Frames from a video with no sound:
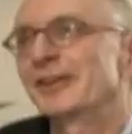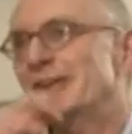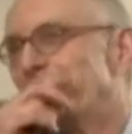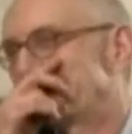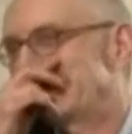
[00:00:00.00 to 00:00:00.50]
no,
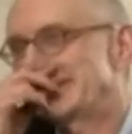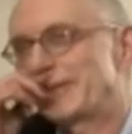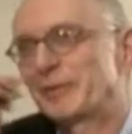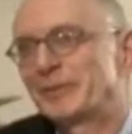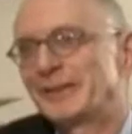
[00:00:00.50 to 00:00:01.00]
no. I think
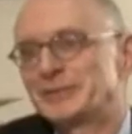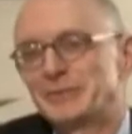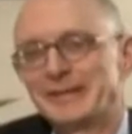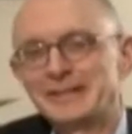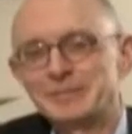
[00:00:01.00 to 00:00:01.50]
they were. He was
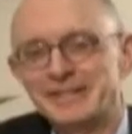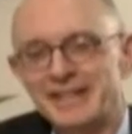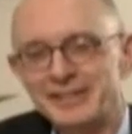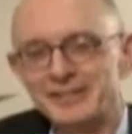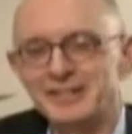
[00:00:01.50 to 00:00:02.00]
bringing them
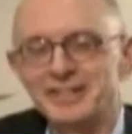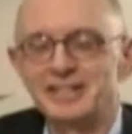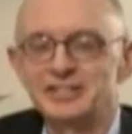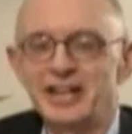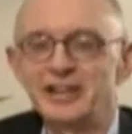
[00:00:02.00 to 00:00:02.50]
together.
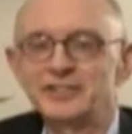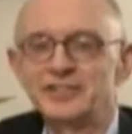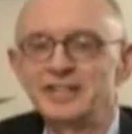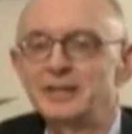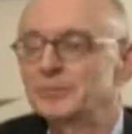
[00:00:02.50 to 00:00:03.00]
Charles
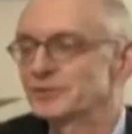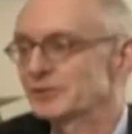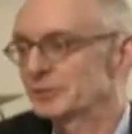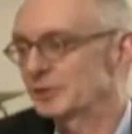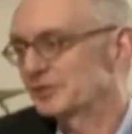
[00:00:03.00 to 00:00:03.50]

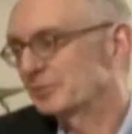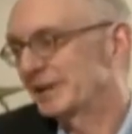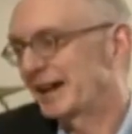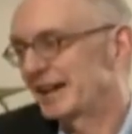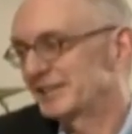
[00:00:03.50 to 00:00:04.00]
Eames was
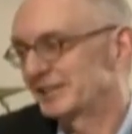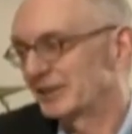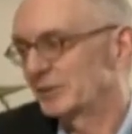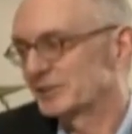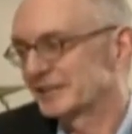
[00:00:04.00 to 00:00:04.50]
behind. You
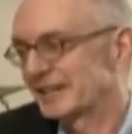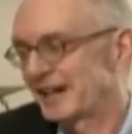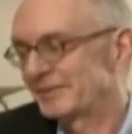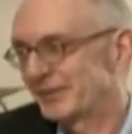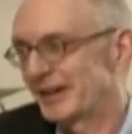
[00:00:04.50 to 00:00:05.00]
know, was the
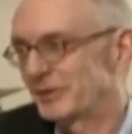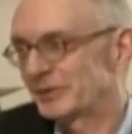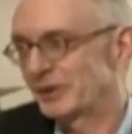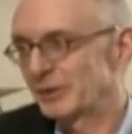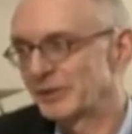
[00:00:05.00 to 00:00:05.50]
godfather
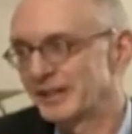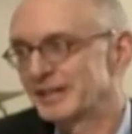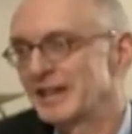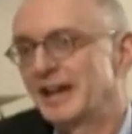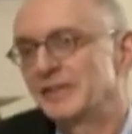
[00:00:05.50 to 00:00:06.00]
in the whole
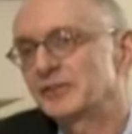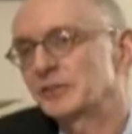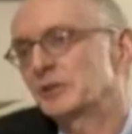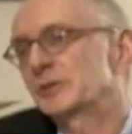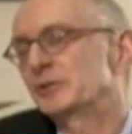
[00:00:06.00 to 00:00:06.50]
thing. And this
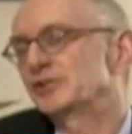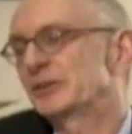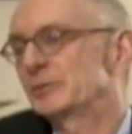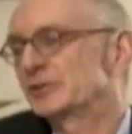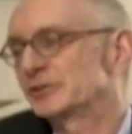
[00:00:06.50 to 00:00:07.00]
was when the
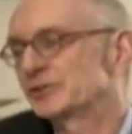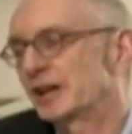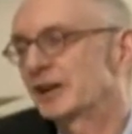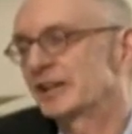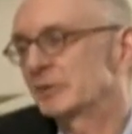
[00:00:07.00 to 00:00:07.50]
museum was just
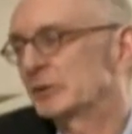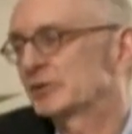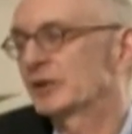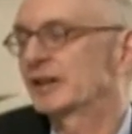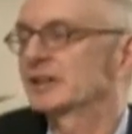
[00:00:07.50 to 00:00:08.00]
starting, and we were
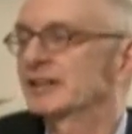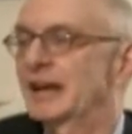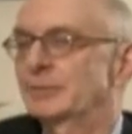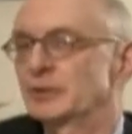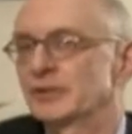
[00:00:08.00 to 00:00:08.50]
trying to
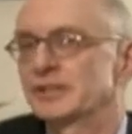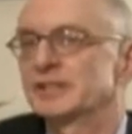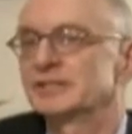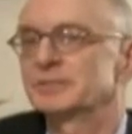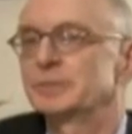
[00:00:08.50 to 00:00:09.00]
capture the
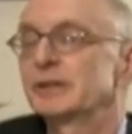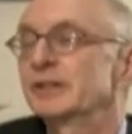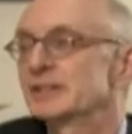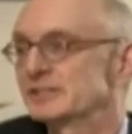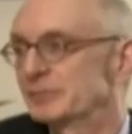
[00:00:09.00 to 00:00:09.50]

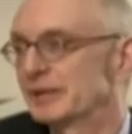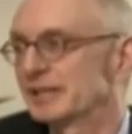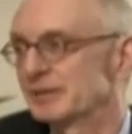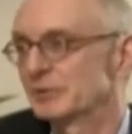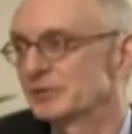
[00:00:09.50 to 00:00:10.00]
experience of being
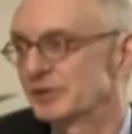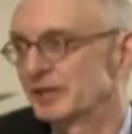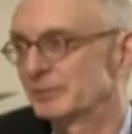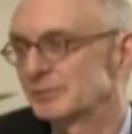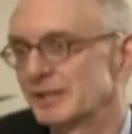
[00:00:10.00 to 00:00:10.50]
in the
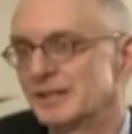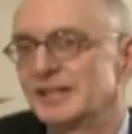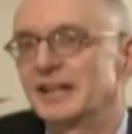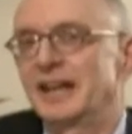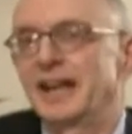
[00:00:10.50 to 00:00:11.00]
museum,
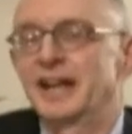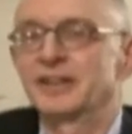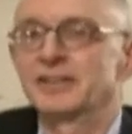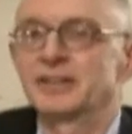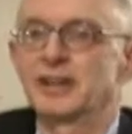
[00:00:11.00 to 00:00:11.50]

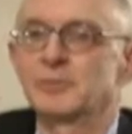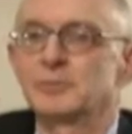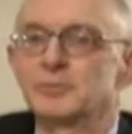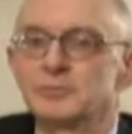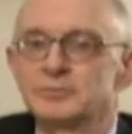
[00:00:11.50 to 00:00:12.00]
and um,
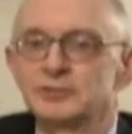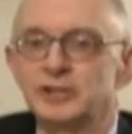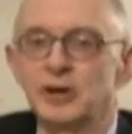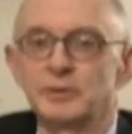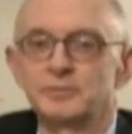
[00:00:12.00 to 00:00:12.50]

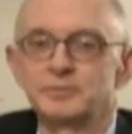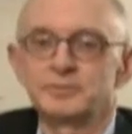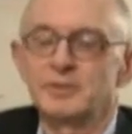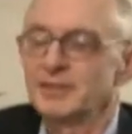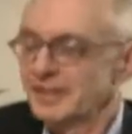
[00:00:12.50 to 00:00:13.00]
so.
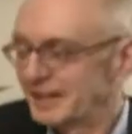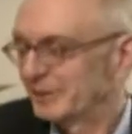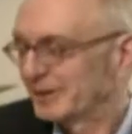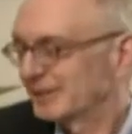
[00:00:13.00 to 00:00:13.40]
But anyway. it